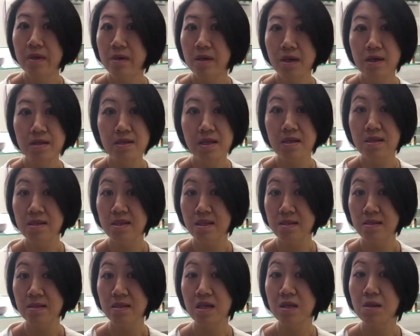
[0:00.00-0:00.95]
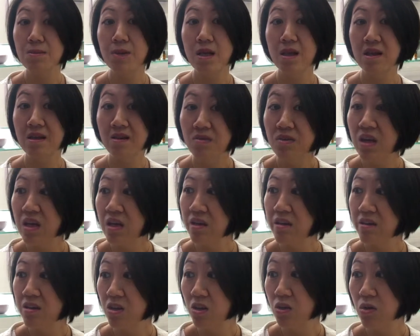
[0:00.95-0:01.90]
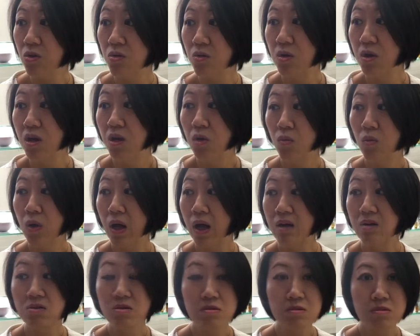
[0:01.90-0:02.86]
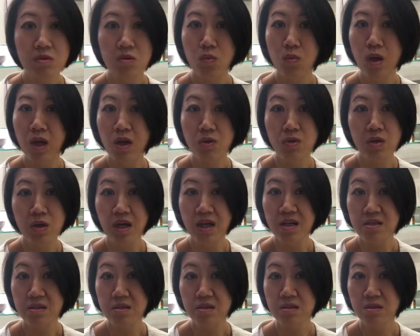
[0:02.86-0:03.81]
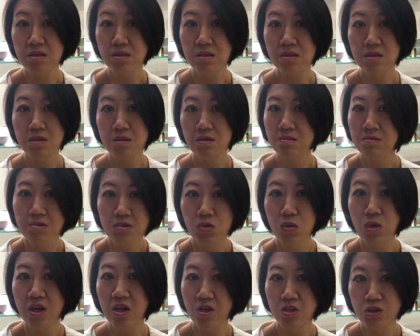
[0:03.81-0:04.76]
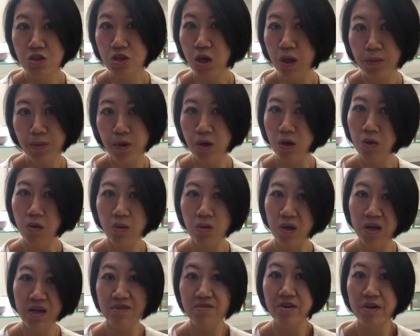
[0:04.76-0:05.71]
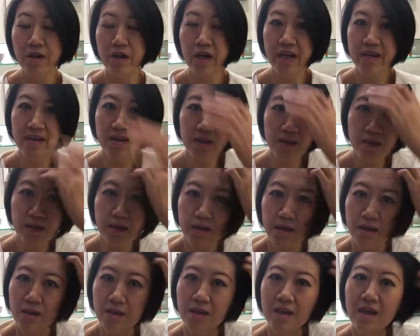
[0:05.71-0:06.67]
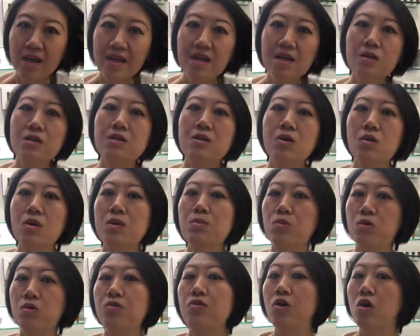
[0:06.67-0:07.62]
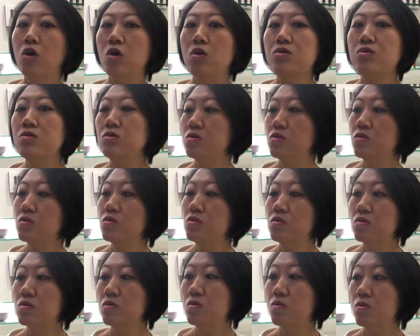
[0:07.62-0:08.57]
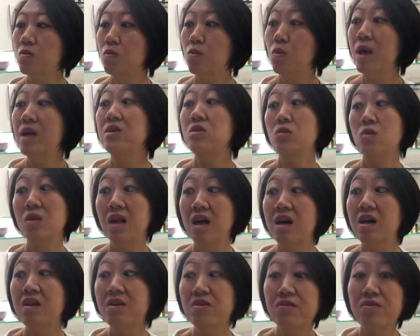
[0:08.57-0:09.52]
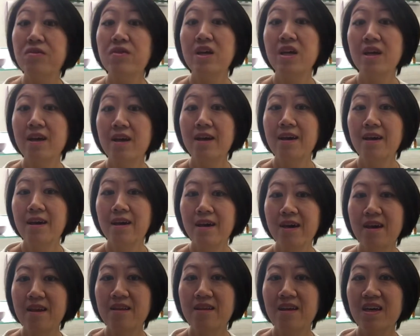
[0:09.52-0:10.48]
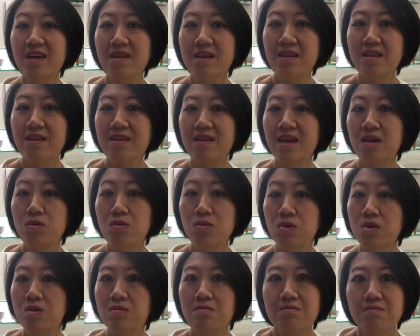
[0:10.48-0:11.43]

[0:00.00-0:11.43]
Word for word: a sustainable living, you know, mm-hmm. while while you are still doing your job or mm-hmm. whatever, and then and then slowly move on to mm-hmm. what you love mm-hmm. and that that would